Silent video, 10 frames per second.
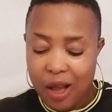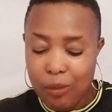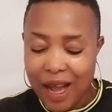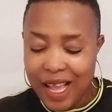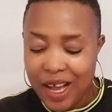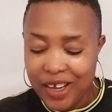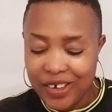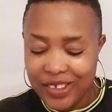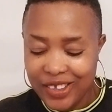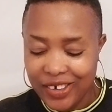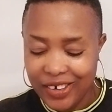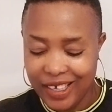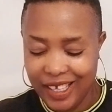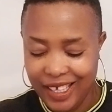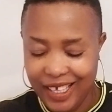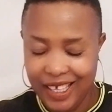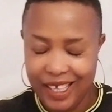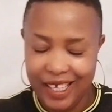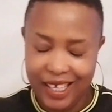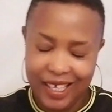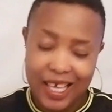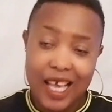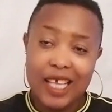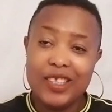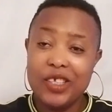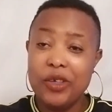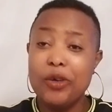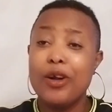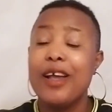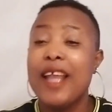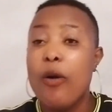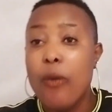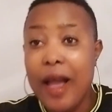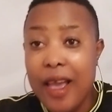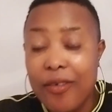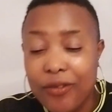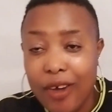Mayaguno, did you run away